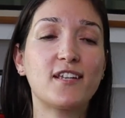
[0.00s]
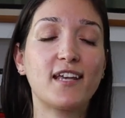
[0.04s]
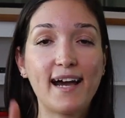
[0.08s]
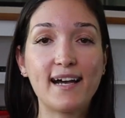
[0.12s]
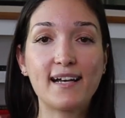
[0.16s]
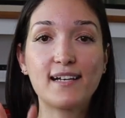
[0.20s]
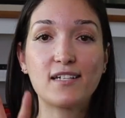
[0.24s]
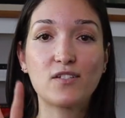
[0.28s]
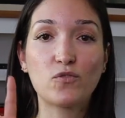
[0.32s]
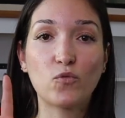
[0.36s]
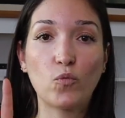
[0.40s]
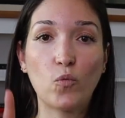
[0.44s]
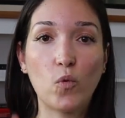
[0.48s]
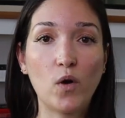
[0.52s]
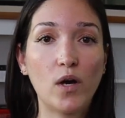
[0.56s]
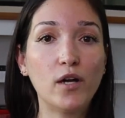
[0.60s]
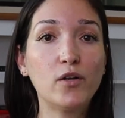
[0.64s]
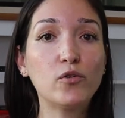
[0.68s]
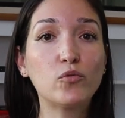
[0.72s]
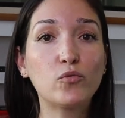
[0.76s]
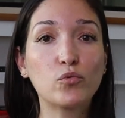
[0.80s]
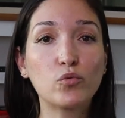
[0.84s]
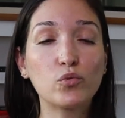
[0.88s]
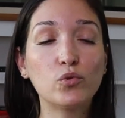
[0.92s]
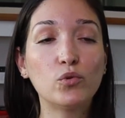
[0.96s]
has
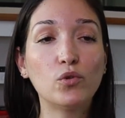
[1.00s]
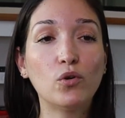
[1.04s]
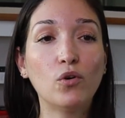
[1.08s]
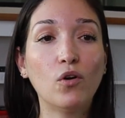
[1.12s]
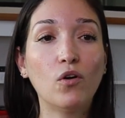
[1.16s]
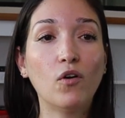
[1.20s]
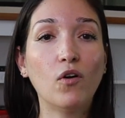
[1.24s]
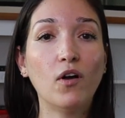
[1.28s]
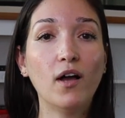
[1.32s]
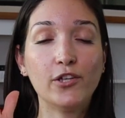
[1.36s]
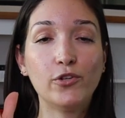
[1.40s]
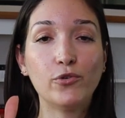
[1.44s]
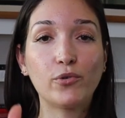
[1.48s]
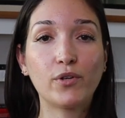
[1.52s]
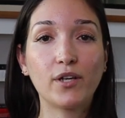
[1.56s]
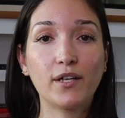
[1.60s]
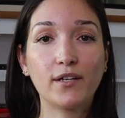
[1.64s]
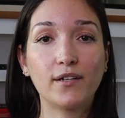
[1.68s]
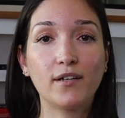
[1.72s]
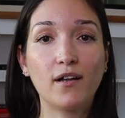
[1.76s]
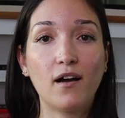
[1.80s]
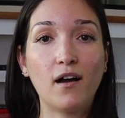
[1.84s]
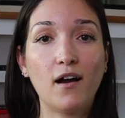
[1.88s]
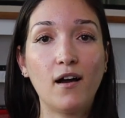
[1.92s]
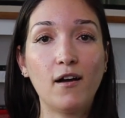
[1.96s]
one rule: you
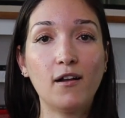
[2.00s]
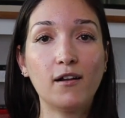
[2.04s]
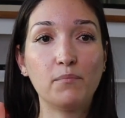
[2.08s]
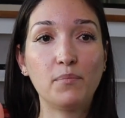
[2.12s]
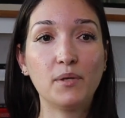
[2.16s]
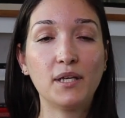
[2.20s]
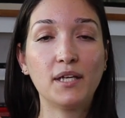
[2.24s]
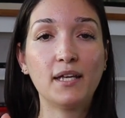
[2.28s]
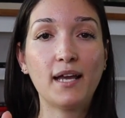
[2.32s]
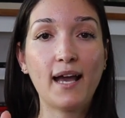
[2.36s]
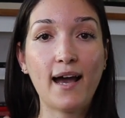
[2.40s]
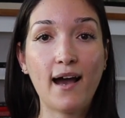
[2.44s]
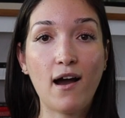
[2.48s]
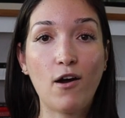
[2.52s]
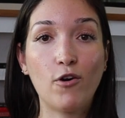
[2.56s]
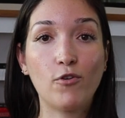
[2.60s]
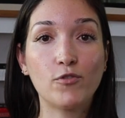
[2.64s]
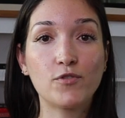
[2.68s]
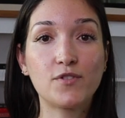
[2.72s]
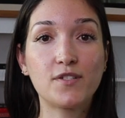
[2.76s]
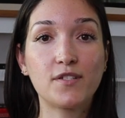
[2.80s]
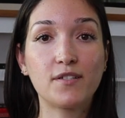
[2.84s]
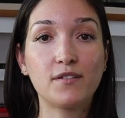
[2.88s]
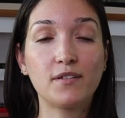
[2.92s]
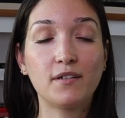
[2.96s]
cannot be
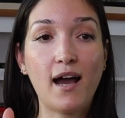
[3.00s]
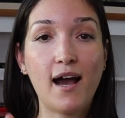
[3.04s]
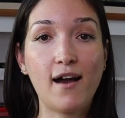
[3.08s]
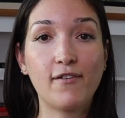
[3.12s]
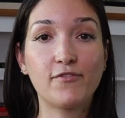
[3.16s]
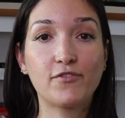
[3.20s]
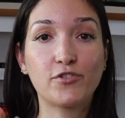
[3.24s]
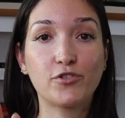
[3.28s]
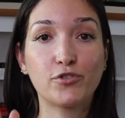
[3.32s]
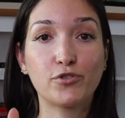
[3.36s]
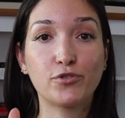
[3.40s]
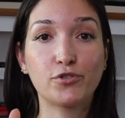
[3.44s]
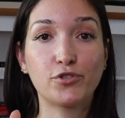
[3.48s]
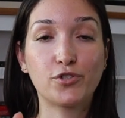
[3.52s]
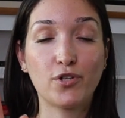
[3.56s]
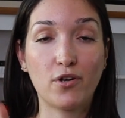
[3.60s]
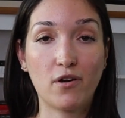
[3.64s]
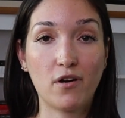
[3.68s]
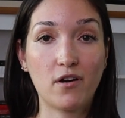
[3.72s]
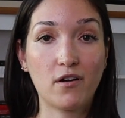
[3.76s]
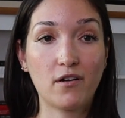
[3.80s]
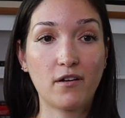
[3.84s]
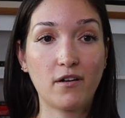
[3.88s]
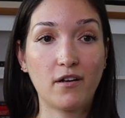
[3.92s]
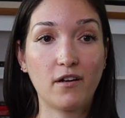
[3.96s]
out after
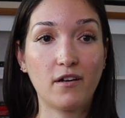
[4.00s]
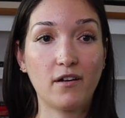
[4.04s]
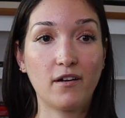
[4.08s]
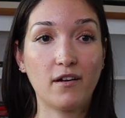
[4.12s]
dark.